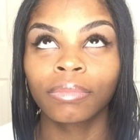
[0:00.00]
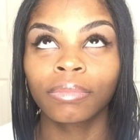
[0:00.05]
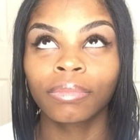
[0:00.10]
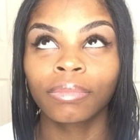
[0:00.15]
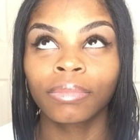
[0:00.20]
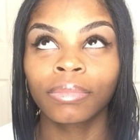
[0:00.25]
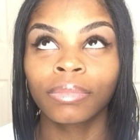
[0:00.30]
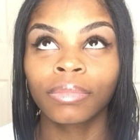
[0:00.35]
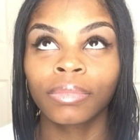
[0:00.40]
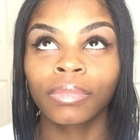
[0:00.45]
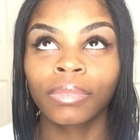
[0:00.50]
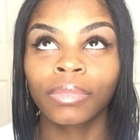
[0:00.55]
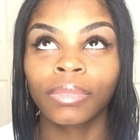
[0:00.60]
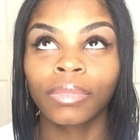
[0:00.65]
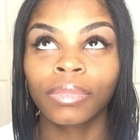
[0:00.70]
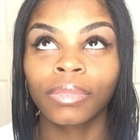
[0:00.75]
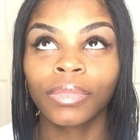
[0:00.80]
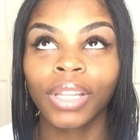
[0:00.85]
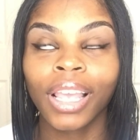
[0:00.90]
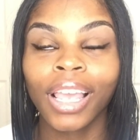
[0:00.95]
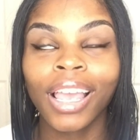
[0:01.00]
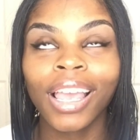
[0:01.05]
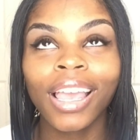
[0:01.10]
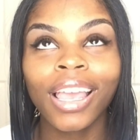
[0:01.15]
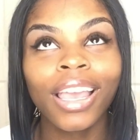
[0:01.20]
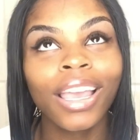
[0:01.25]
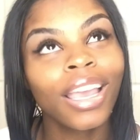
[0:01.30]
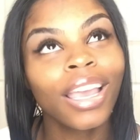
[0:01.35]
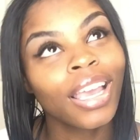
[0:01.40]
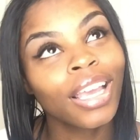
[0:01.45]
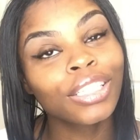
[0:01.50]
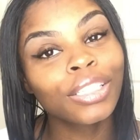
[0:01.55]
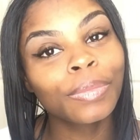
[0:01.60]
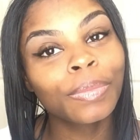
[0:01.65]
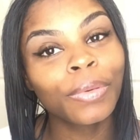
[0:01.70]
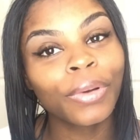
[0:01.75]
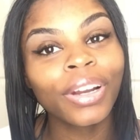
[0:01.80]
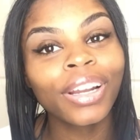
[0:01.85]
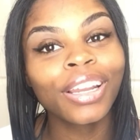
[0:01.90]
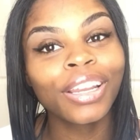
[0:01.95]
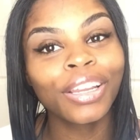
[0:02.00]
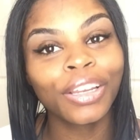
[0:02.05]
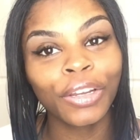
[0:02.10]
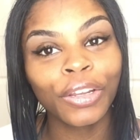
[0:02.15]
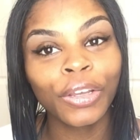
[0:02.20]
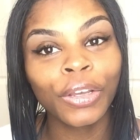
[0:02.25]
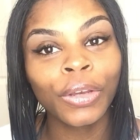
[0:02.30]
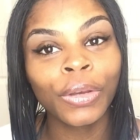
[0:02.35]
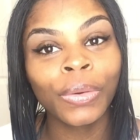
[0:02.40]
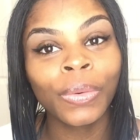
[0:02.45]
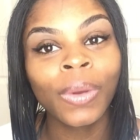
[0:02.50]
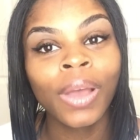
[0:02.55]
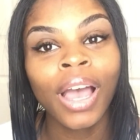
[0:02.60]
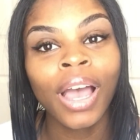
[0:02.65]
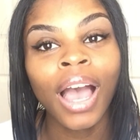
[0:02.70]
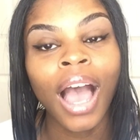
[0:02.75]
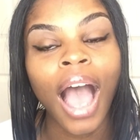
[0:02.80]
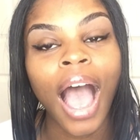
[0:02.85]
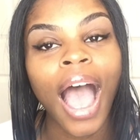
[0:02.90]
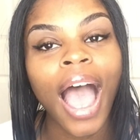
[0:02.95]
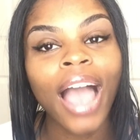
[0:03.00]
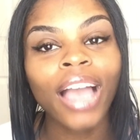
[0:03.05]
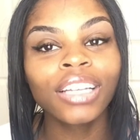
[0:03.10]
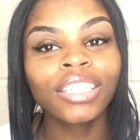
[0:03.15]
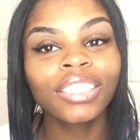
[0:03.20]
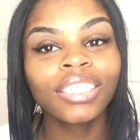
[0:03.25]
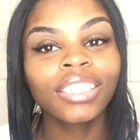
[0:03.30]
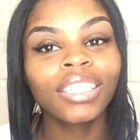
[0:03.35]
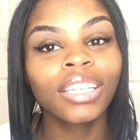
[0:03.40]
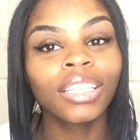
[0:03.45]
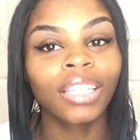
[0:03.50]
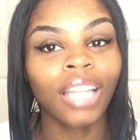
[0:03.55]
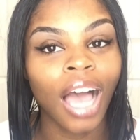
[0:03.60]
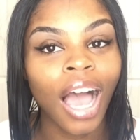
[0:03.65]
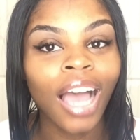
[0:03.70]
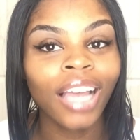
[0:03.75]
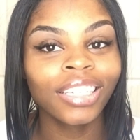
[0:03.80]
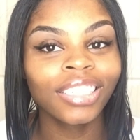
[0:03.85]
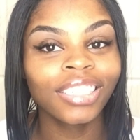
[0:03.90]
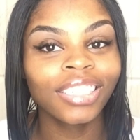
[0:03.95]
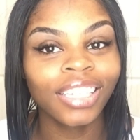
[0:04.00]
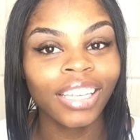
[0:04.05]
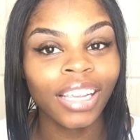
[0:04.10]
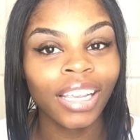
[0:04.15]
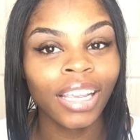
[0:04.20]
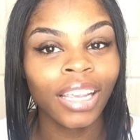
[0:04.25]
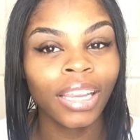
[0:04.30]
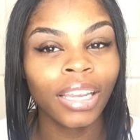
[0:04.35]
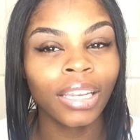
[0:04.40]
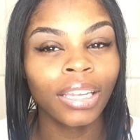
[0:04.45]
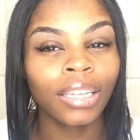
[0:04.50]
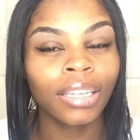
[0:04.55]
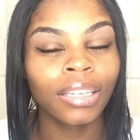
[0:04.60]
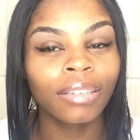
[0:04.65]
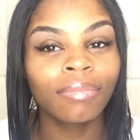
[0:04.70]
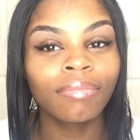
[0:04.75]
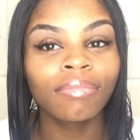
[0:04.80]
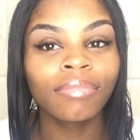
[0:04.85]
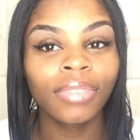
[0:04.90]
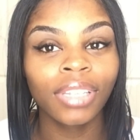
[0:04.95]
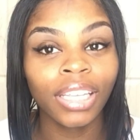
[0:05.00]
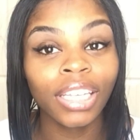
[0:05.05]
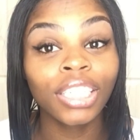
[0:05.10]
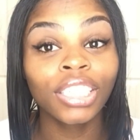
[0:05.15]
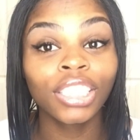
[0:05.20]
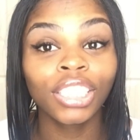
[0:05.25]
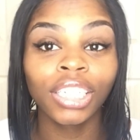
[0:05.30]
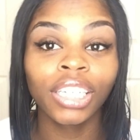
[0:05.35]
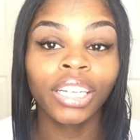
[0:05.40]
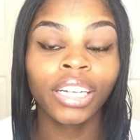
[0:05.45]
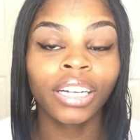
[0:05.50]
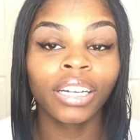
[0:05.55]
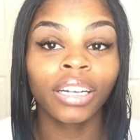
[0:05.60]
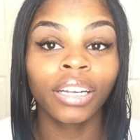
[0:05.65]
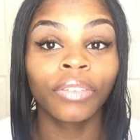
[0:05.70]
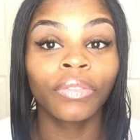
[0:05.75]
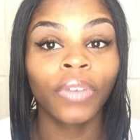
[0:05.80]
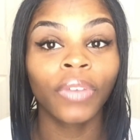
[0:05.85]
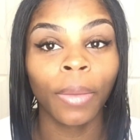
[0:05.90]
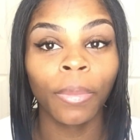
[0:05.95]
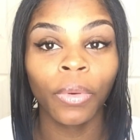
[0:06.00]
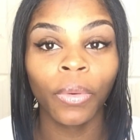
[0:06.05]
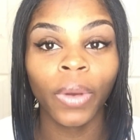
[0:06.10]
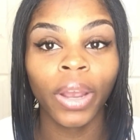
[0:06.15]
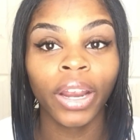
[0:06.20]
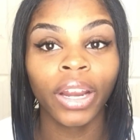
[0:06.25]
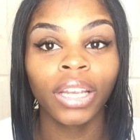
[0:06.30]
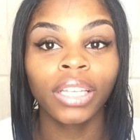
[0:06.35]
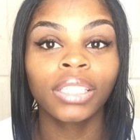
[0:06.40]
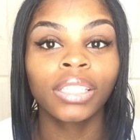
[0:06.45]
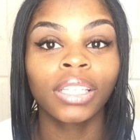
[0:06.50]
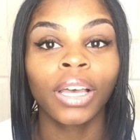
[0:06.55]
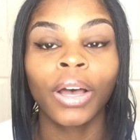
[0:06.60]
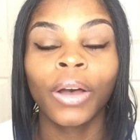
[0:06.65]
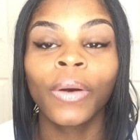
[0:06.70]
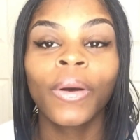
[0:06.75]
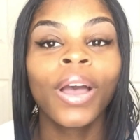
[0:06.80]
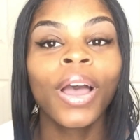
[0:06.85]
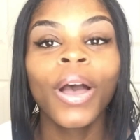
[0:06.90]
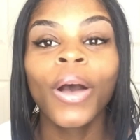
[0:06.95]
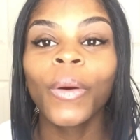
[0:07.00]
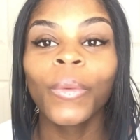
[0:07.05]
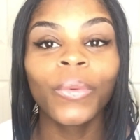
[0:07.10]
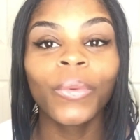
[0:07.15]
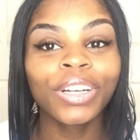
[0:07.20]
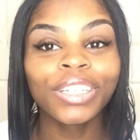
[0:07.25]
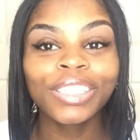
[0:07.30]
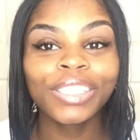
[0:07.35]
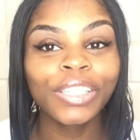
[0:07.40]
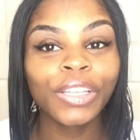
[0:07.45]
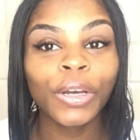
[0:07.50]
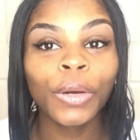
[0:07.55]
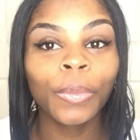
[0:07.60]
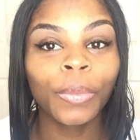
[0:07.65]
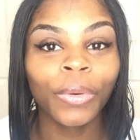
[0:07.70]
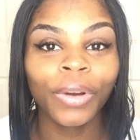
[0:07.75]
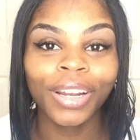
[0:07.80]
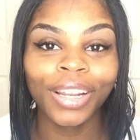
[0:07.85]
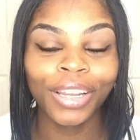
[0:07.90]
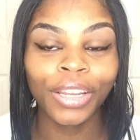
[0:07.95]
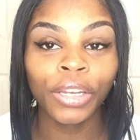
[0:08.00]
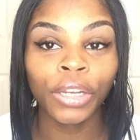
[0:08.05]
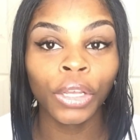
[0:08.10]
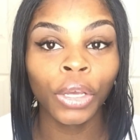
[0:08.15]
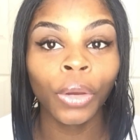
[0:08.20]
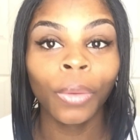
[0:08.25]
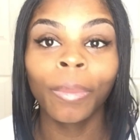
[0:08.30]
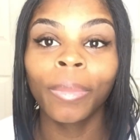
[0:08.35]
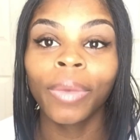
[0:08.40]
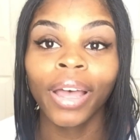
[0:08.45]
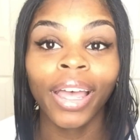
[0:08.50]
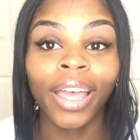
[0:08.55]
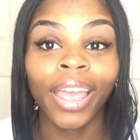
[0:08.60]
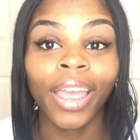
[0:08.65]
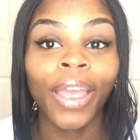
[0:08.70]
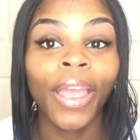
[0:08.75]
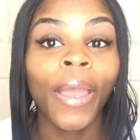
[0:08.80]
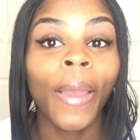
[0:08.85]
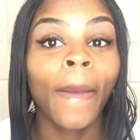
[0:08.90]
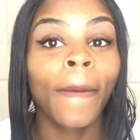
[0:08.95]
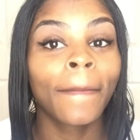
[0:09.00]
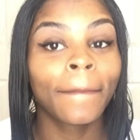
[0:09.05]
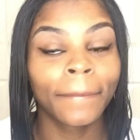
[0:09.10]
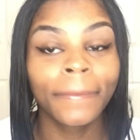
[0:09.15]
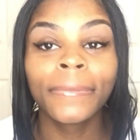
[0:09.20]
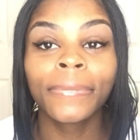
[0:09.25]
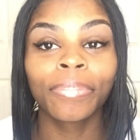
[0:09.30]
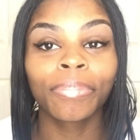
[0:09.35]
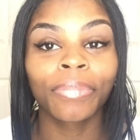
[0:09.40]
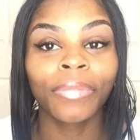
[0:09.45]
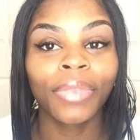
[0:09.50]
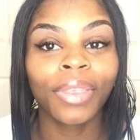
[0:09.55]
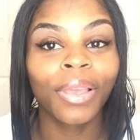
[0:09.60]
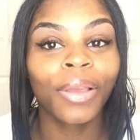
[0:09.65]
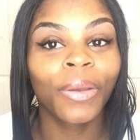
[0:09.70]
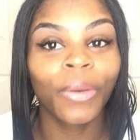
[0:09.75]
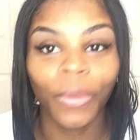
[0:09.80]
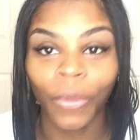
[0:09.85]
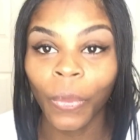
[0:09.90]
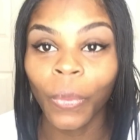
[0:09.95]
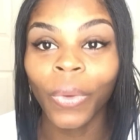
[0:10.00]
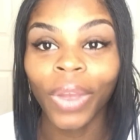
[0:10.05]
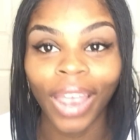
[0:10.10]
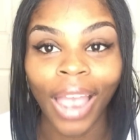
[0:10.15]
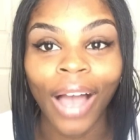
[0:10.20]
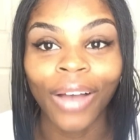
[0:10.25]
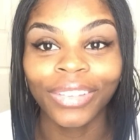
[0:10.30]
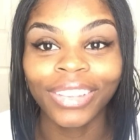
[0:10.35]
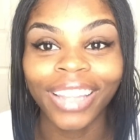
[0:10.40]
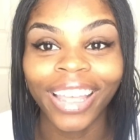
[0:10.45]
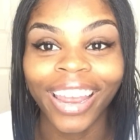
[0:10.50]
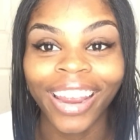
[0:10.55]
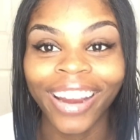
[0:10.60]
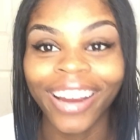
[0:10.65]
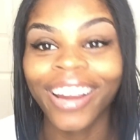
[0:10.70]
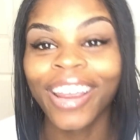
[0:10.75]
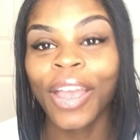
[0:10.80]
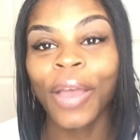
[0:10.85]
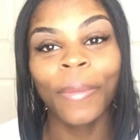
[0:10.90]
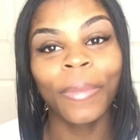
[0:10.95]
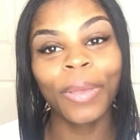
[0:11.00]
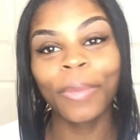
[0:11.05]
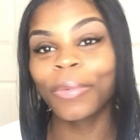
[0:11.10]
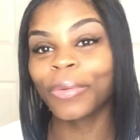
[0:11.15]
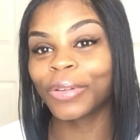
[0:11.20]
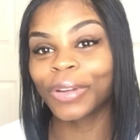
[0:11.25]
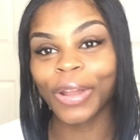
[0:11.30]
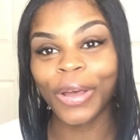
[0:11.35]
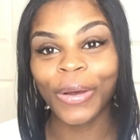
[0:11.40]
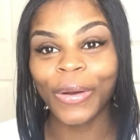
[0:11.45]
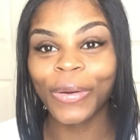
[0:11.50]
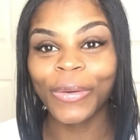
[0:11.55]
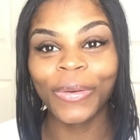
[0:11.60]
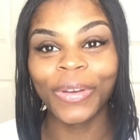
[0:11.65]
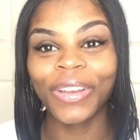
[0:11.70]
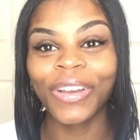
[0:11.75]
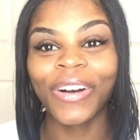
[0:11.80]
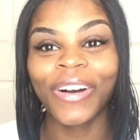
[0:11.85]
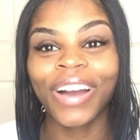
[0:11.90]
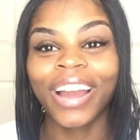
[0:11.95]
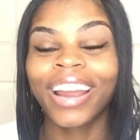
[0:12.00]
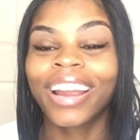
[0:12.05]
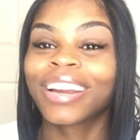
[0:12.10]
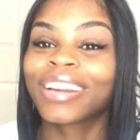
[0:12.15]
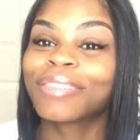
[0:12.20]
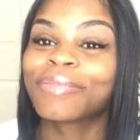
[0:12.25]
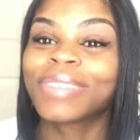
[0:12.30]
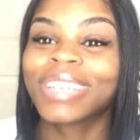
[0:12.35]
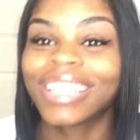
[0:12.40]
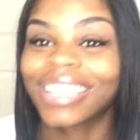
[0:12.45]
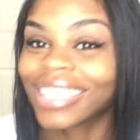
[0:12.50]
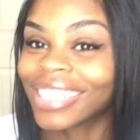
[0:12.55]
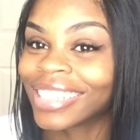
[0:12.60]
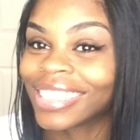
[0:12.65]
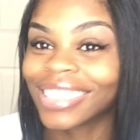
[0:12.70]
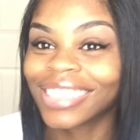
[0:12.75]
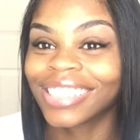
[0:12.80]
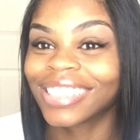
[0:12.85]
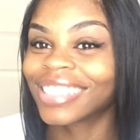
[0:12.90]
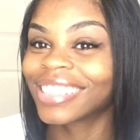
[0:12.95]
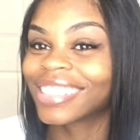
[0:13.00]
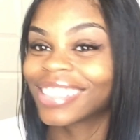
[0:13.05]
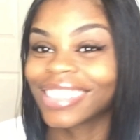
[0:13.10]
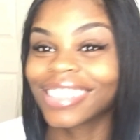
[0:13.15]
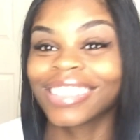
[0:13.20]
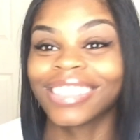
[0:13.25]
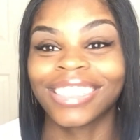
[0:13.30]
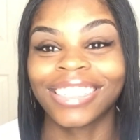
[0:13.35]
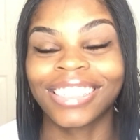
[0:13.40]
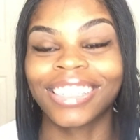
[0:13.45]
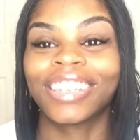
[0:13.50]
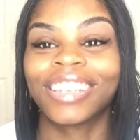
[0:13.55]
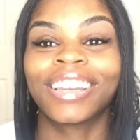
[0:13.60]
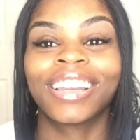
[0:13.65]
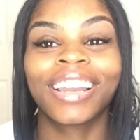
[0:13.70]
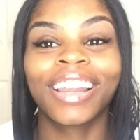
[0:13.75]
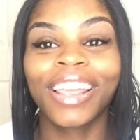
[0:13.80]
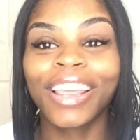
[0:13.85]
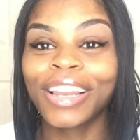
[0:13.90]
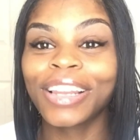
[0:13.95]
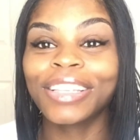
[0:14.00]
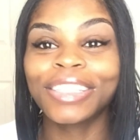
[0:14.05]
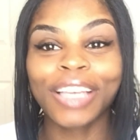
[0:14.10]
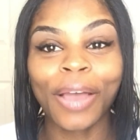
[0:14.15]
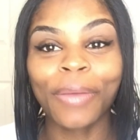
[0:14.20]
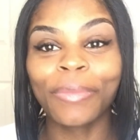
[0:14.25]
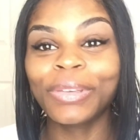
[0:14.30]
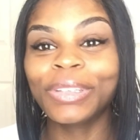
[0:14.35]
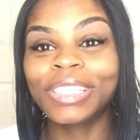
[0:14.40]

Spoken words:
It's pretty new. I actually launched it this year in February, so we're still pretty new, but we out there. People know who we are because, listen, anytime